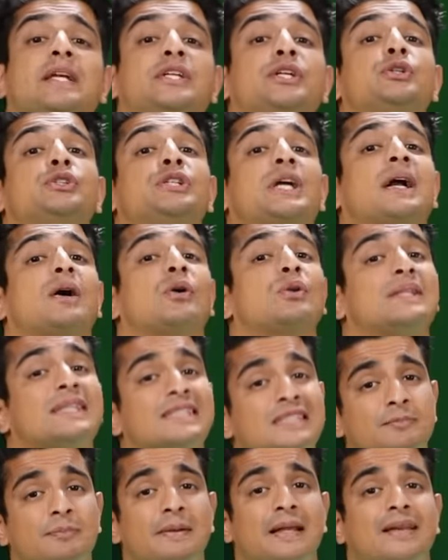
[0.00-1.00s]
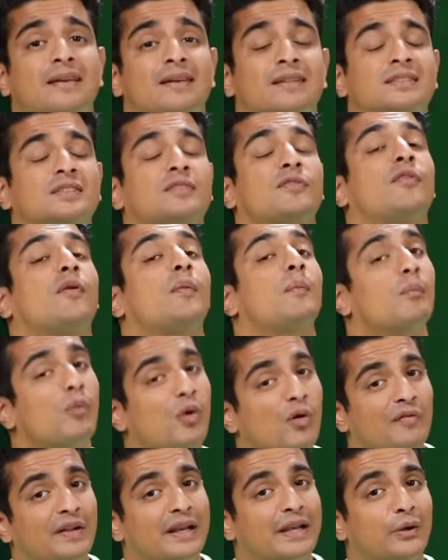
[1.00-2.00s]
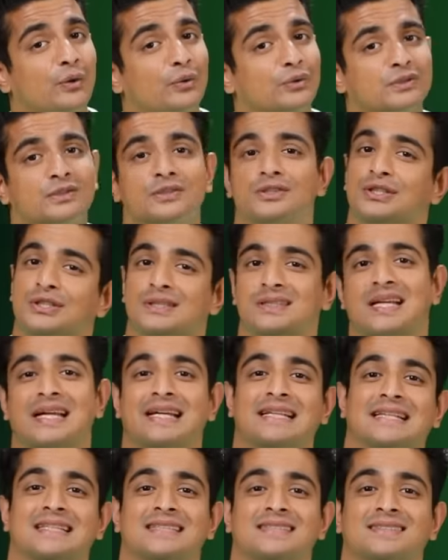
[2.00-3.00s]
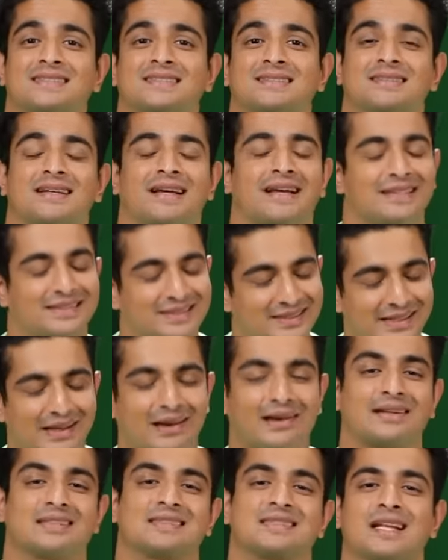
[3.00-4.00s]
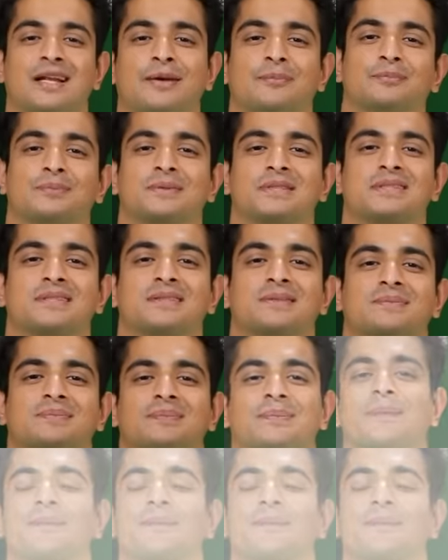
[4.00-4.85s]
make sure you check out this playlist for more videos just like this. It's TRS Clips.